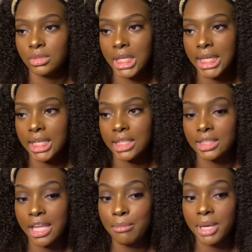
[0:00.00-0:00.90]
Like
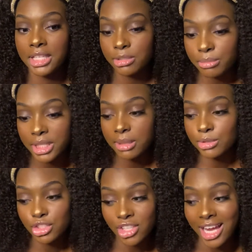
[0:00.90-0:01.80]
they might be able
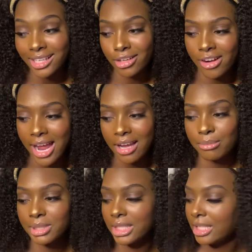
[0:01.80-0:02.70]
to try to
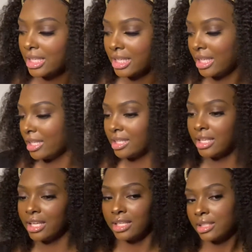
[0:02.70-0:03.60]
crack, but they can't
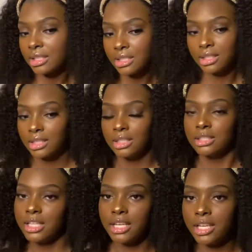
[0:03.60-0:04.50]

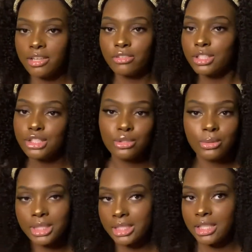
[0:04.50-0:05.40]
really do
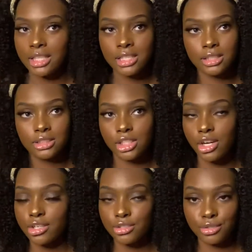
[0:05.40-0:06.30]
anything to
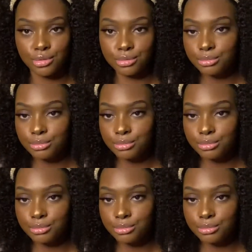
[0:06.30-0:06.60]
hurt you.